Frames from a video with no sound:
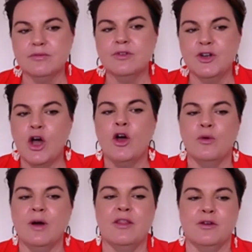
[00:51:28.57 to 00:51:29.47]
know
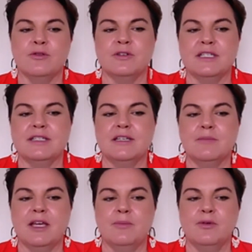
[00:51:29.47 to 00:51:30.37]
other autistic
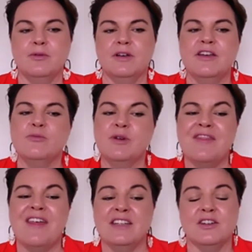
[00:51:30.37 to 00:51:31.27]
people, even when
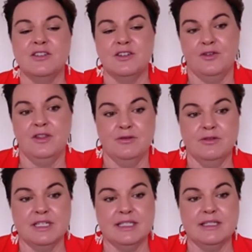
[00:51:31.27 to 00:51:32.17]
they don't know they're
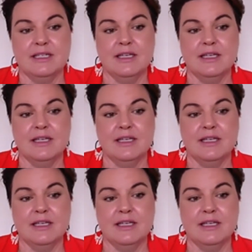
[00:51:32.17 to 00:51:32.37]
autistic.